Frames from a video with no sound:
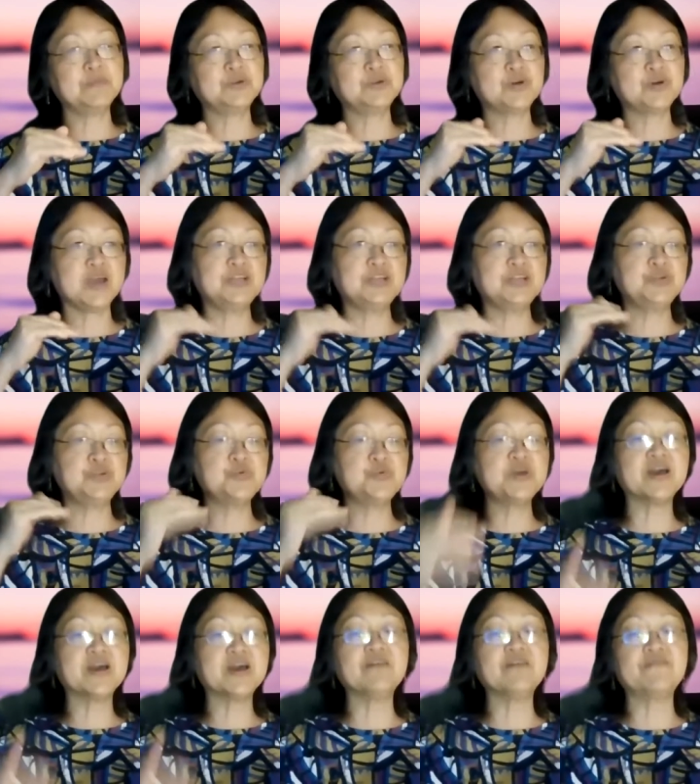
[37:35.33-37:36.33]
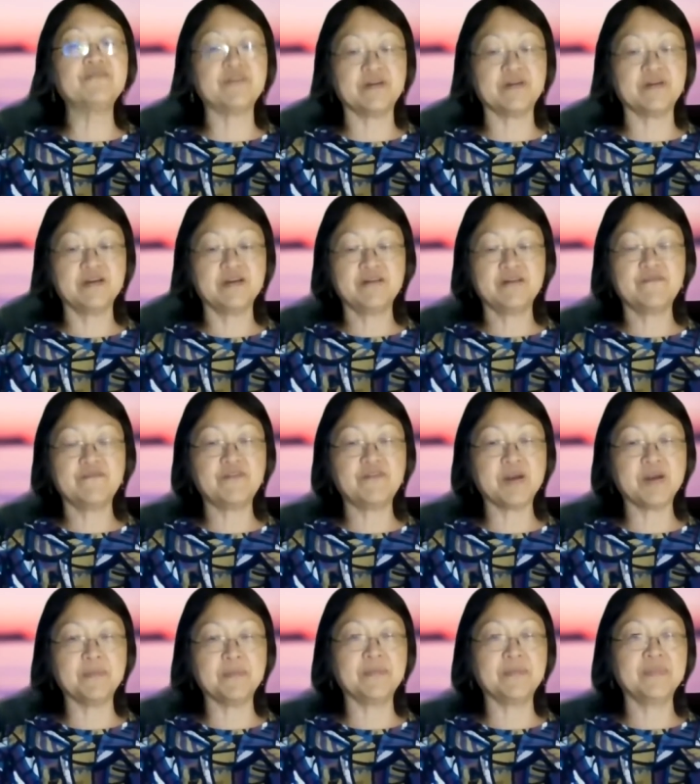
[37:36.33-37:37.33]
trying to recover
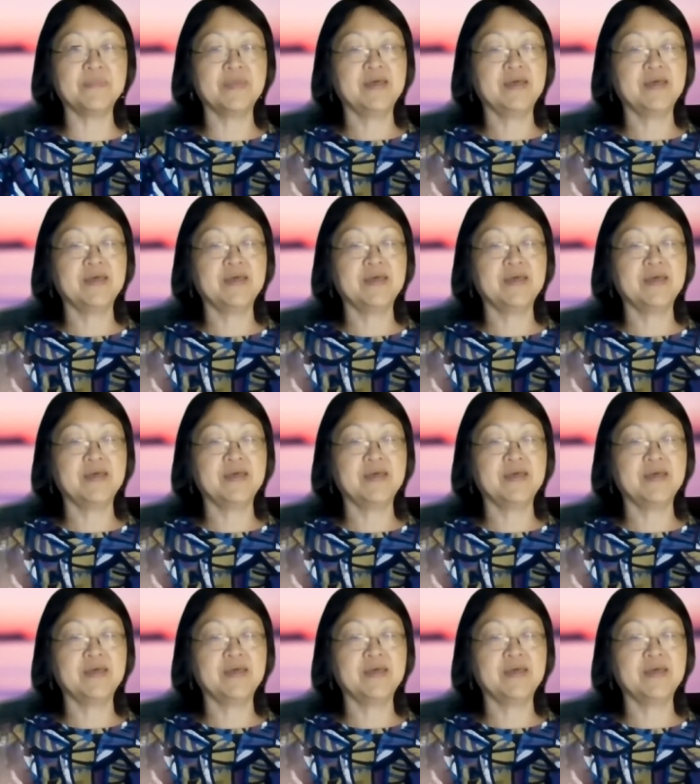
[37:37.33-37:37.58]
from